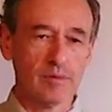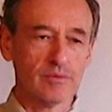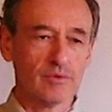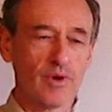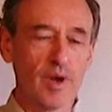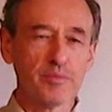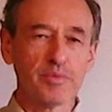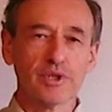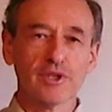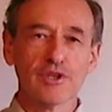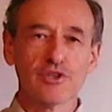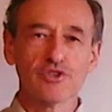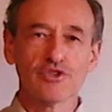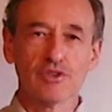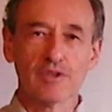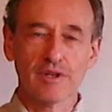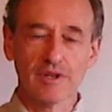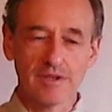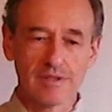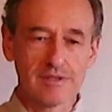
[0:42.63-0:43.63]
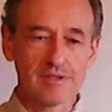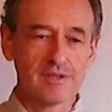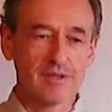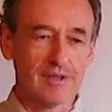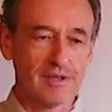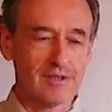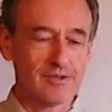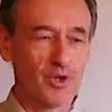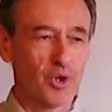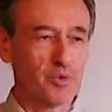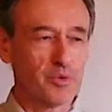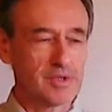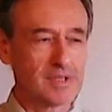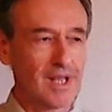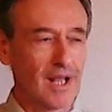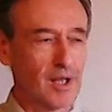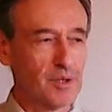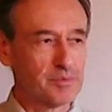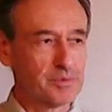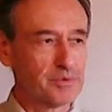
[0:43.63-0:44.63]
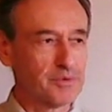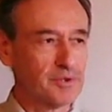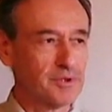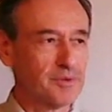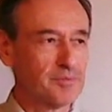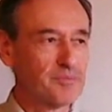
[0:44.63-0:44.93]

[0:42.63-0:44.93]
repetition is, is always helpful.